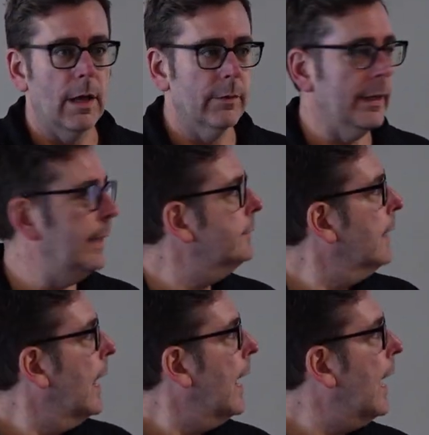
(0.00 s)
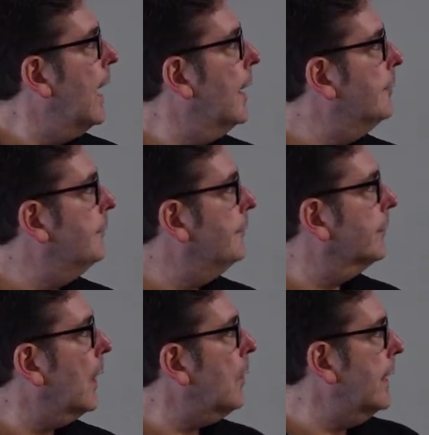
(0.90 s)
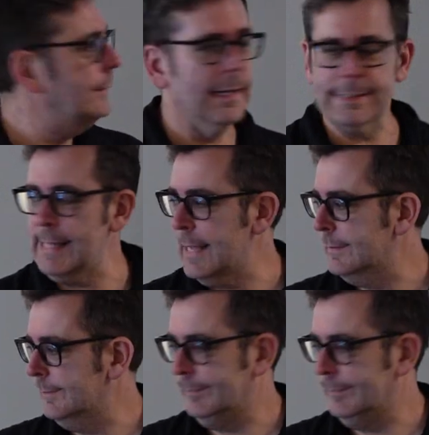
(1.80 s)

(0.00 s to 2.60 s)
Okay? Um, okay, next slide.